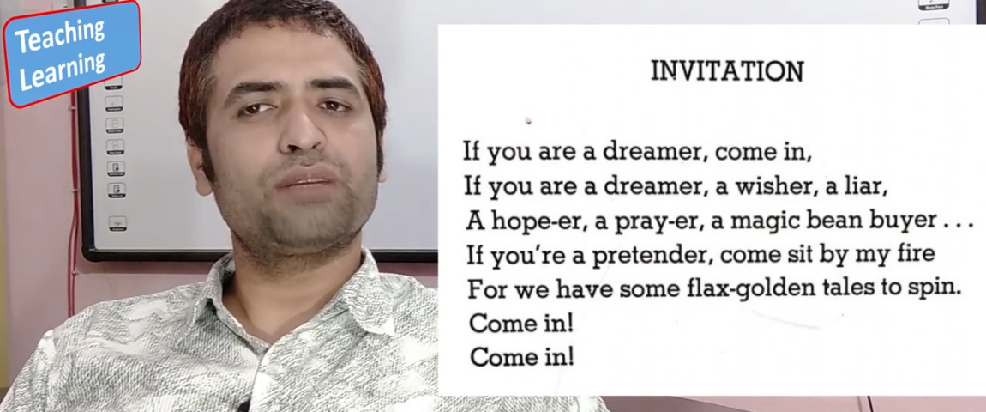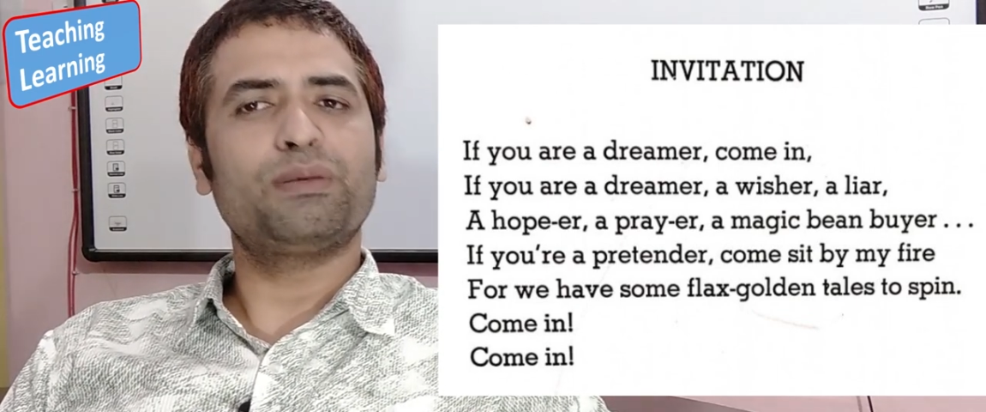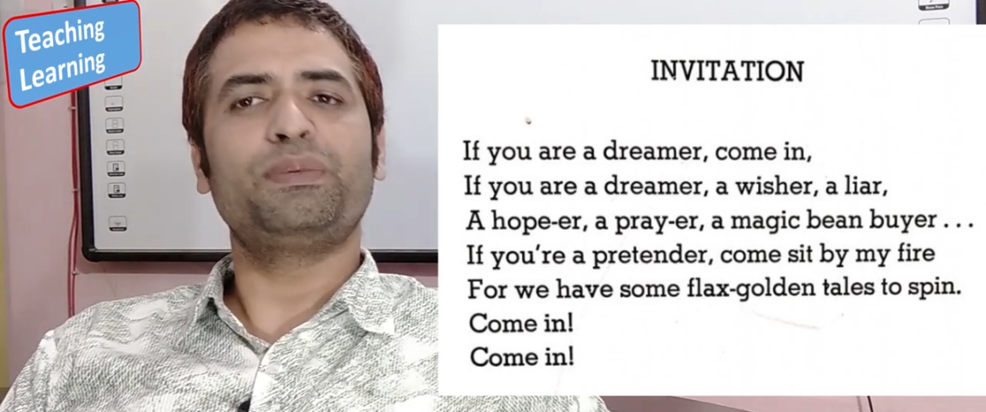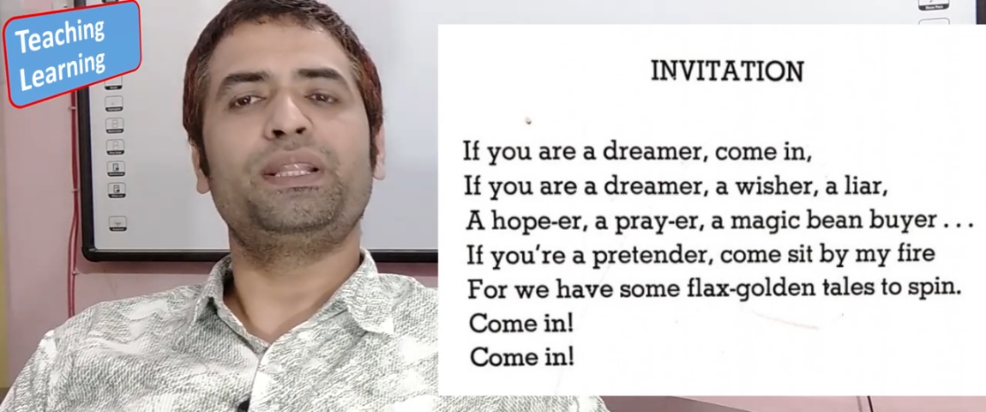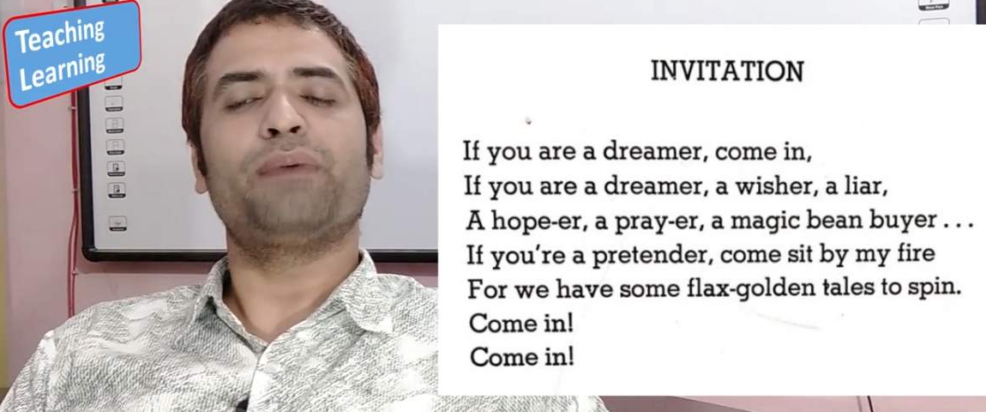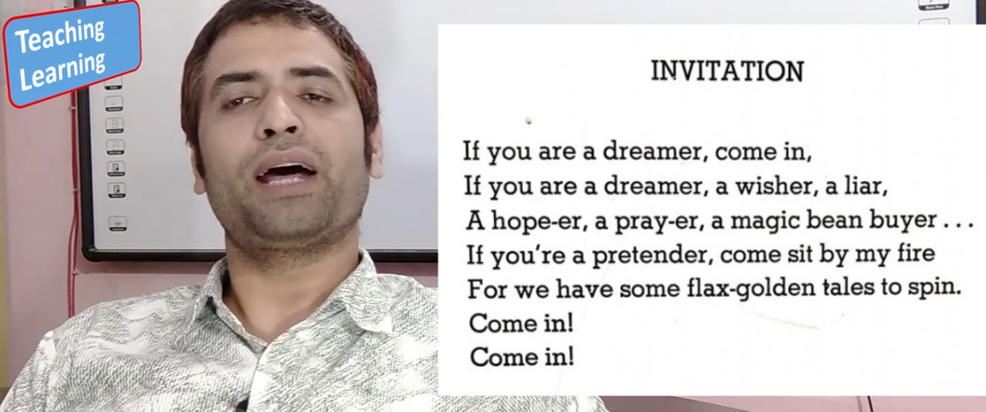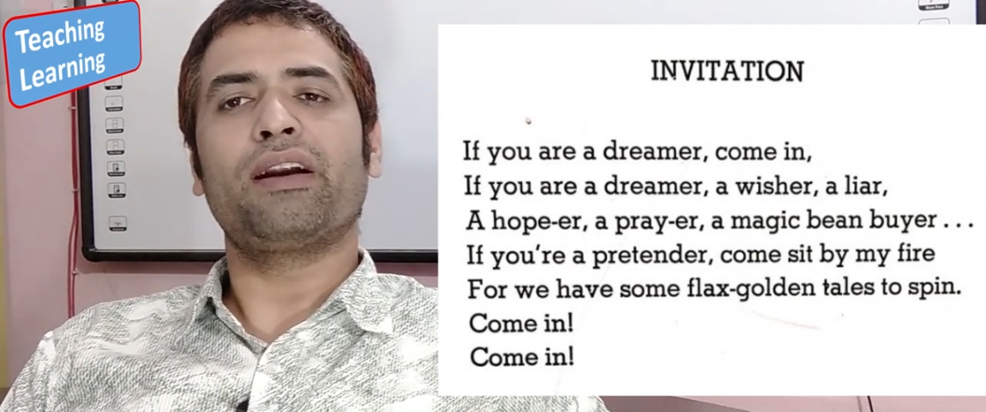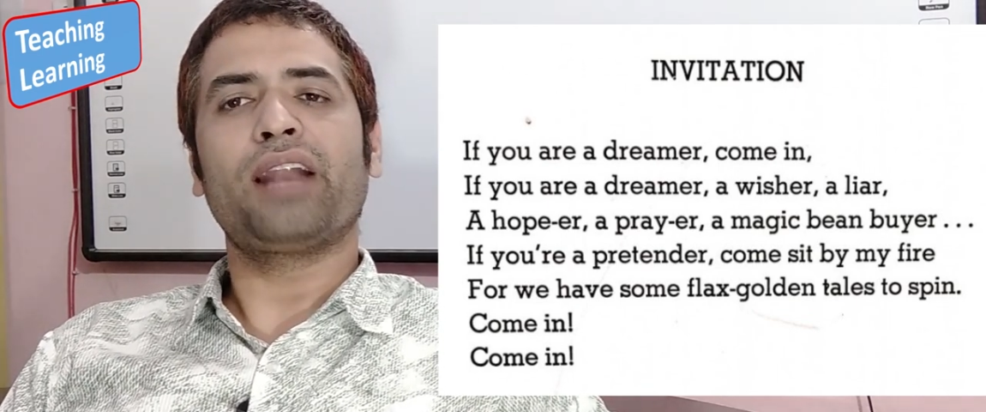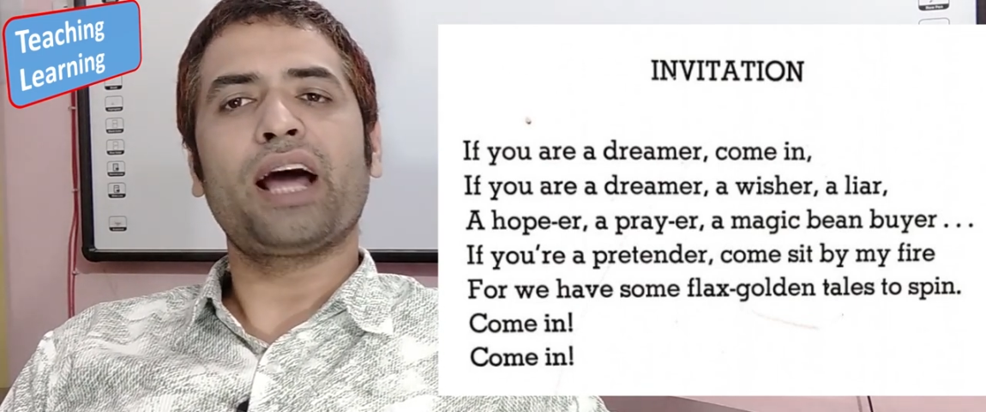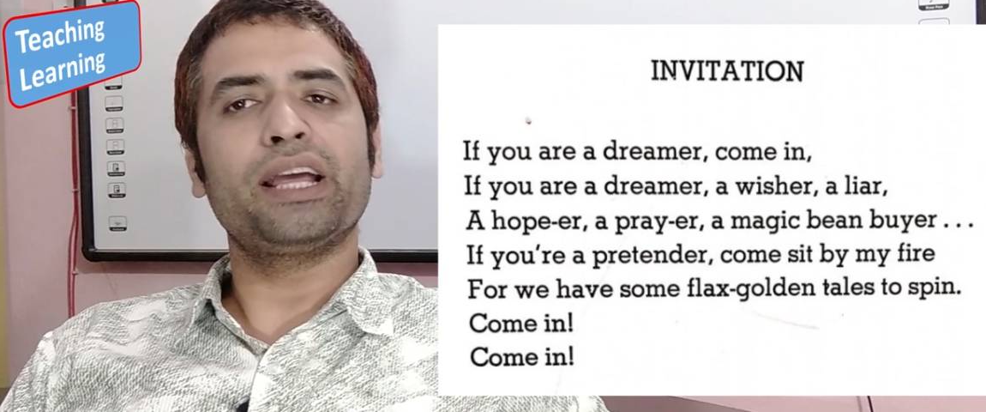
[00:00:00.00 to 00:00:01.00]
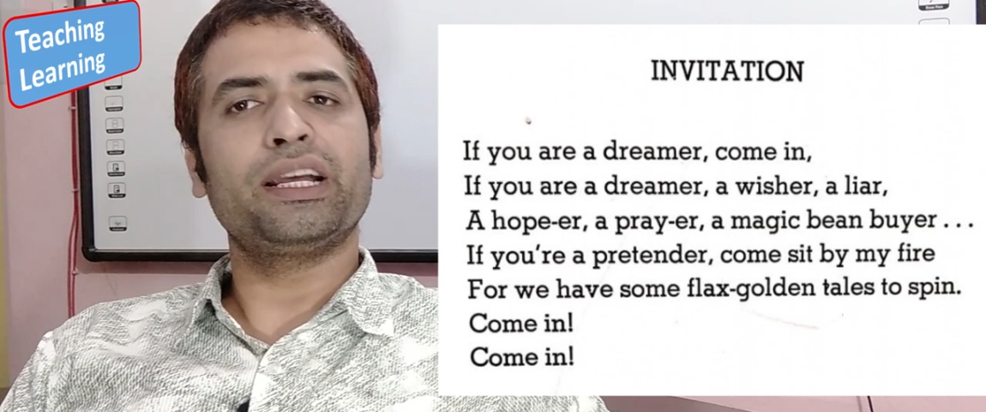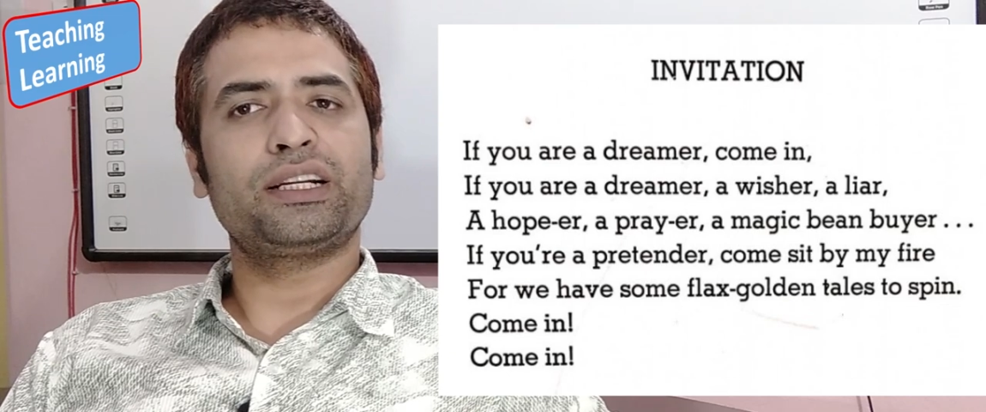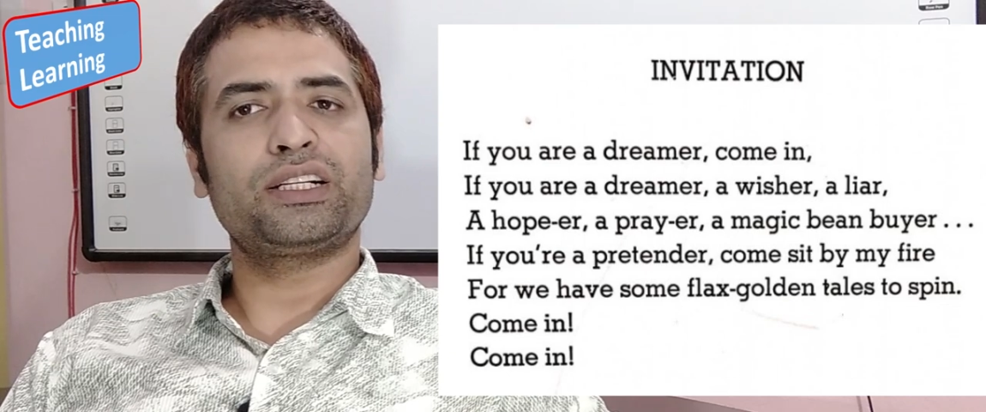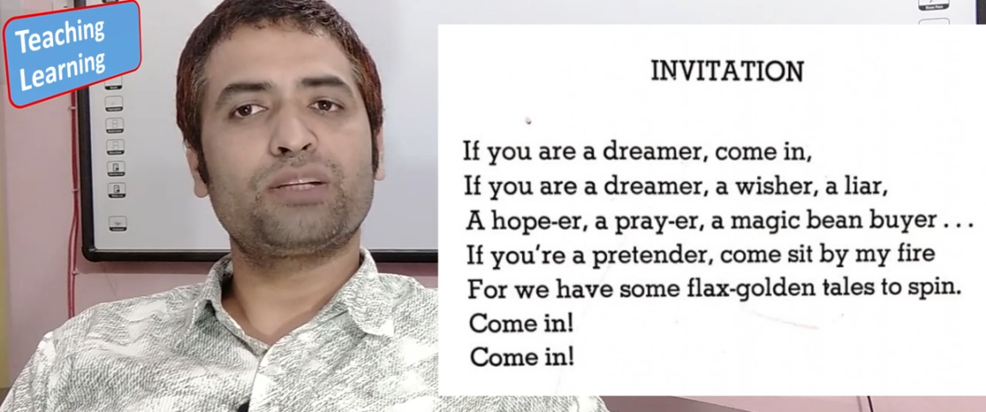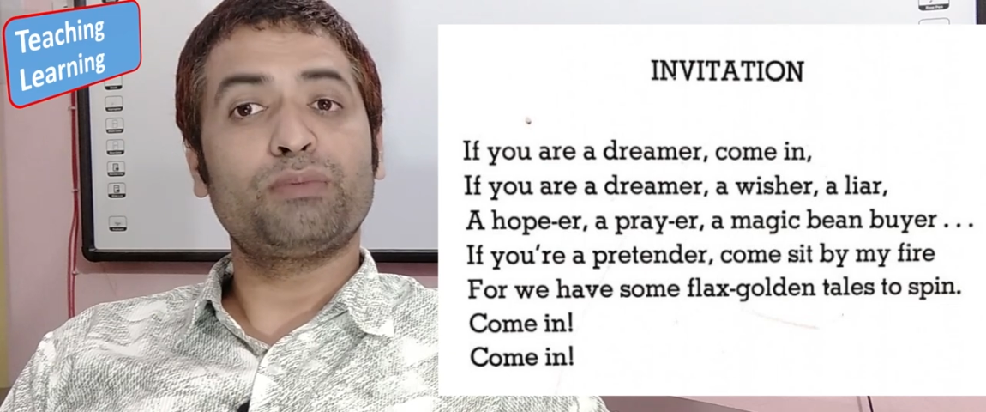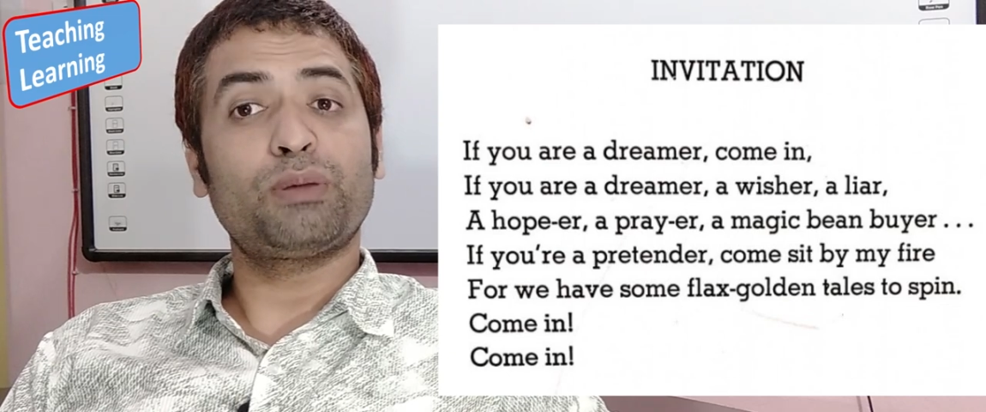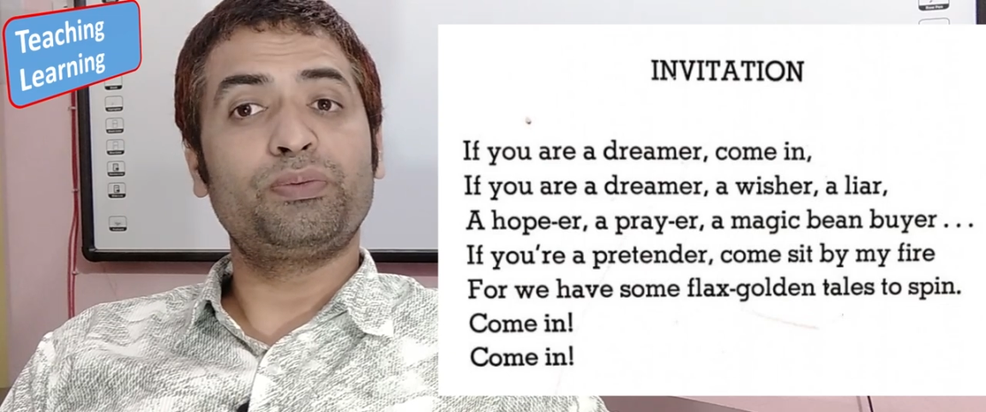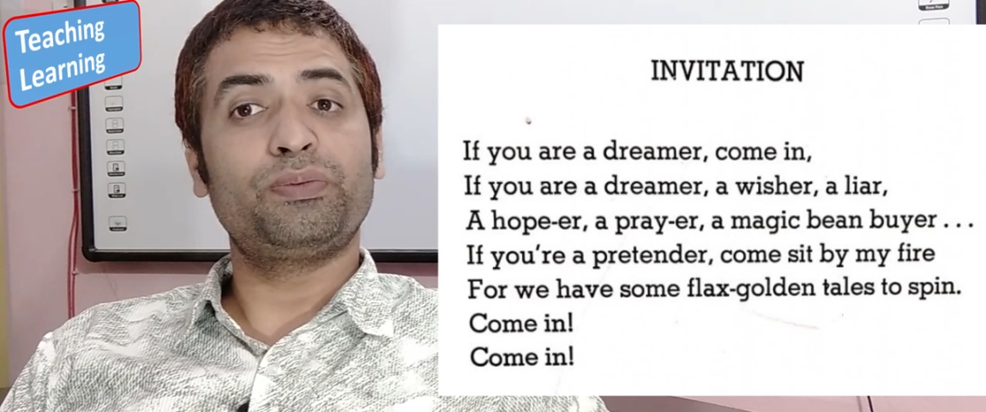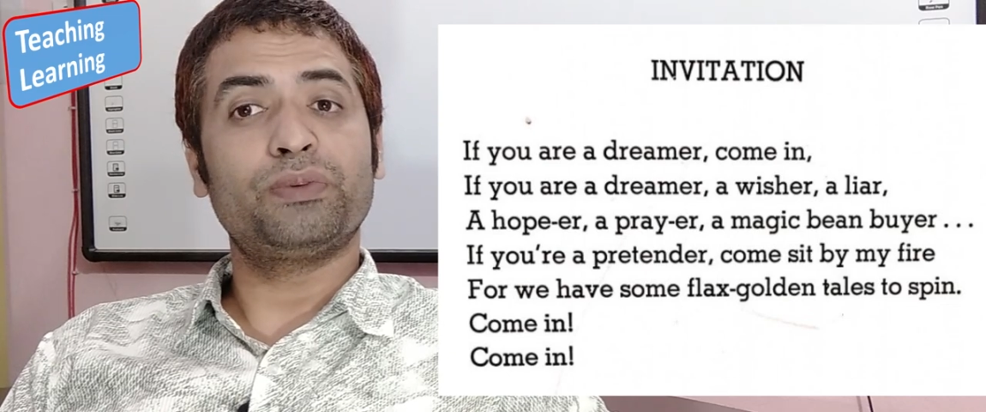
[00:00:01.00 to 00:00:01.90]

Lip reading: some of them are liars, some of